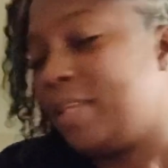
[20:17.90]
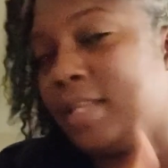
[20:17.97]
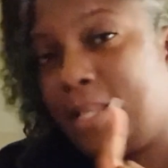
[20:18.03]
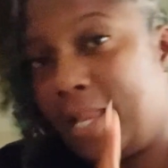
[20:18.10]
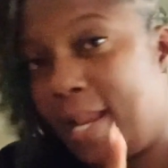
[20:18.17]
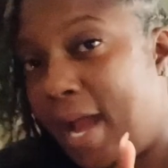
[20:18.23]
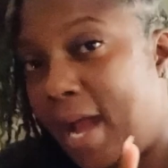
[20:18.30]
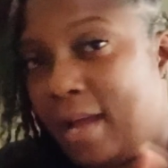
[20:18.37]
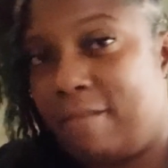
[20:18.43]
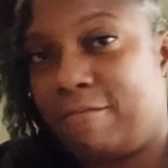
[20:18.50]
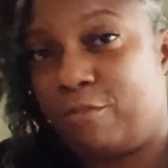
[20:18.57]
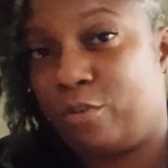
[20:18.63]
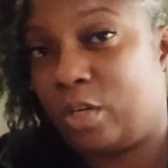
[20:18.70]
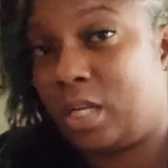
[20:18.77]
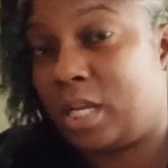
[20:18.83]
Not at
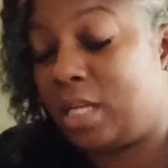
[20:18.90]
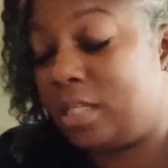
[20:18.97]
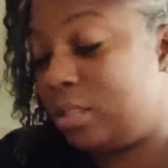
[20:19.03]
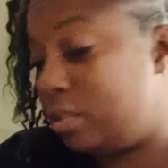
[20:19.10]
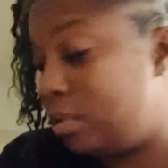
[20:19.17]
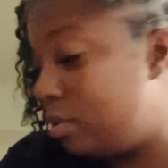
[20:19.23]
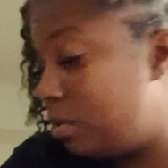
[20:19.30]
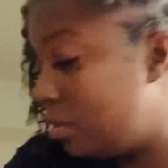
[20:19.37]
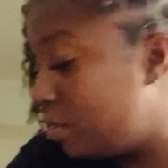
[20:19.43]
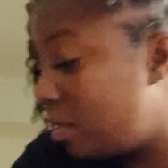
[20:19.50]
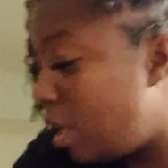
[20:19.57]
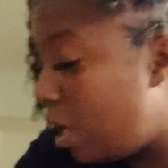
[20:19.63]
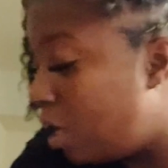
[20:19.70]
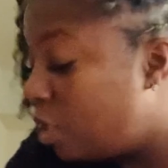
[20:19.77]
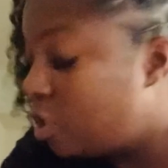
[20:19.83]
Florida Classics.
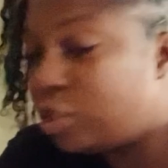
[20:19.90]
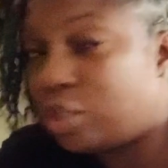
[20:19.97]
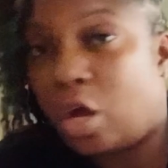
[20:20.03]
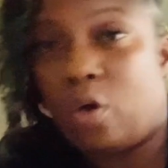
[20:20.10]
So